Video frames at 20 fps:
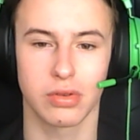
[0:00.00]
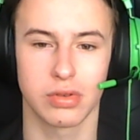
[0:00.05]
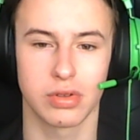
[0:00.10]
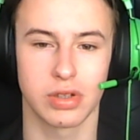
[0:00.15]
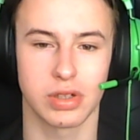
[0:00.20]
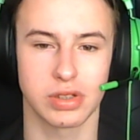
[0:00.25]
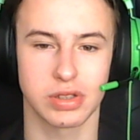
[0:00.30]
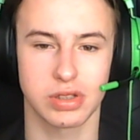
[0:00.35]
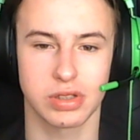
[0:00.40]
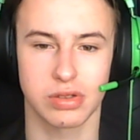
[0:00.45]
to
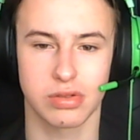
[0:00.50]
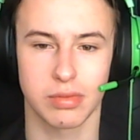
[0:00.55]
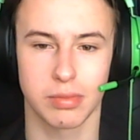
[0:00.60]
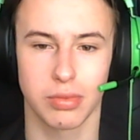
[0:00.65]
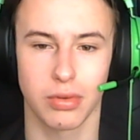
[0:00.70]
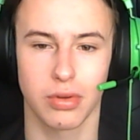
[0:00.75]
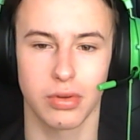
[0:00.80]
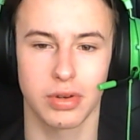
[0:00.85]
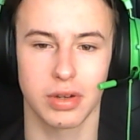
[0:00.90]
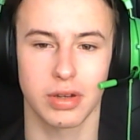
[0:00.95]

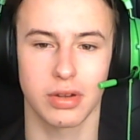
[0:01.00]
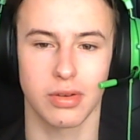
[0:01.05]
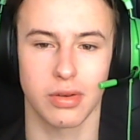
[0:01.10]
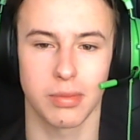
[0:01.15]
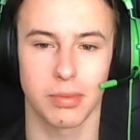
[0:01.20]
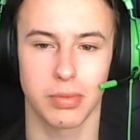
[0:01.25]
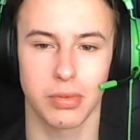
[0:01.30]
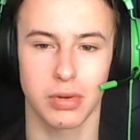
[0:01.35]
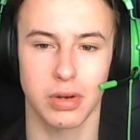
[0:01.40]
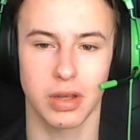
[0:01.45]
distributed
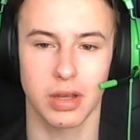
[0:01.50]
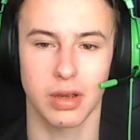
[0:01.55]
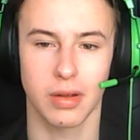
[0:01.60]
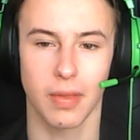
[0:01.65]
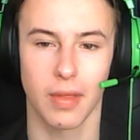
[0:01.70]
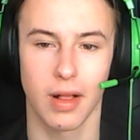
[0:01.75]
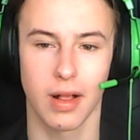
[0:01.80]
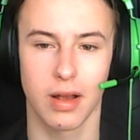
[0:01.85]
computing.